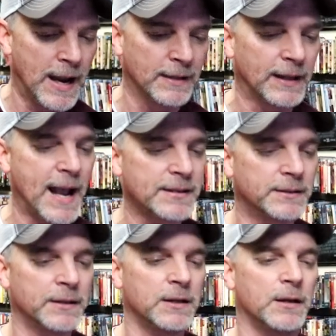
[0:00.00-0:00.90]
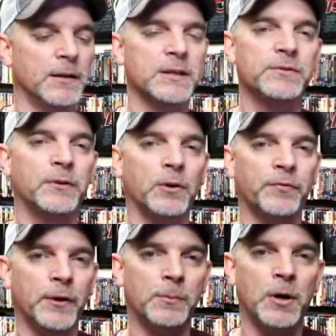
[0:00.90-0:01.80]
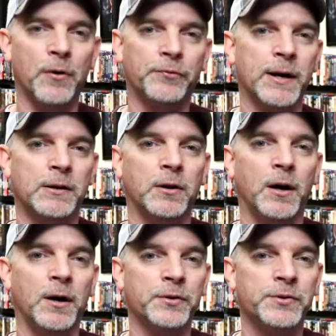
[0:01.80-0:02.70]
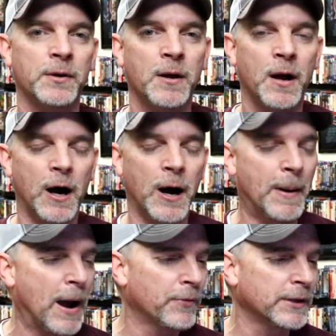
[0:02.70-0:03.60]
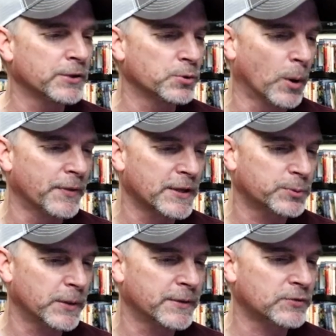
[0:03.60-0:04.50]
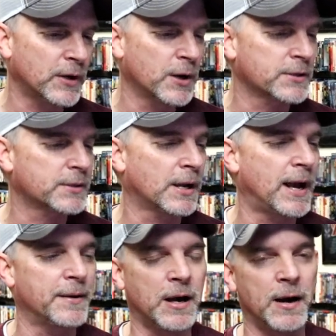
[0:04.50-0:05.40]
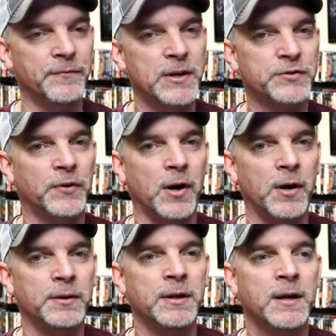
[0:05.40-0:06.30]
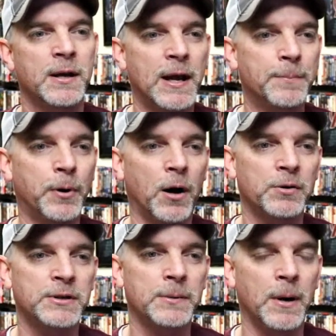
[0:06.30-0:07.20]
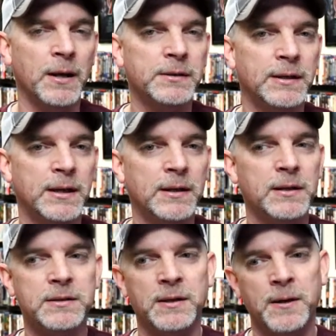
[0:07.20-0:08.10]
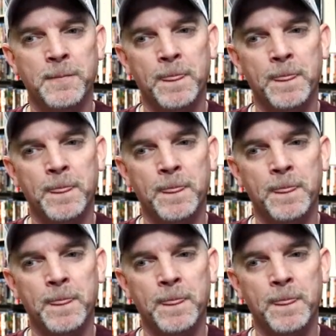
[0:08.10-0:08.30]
And lastly, this little film called Fred Claus. Um, I really enjoyed this one. This right here has got um, Vince Vaughn and Paul Giamatti in it.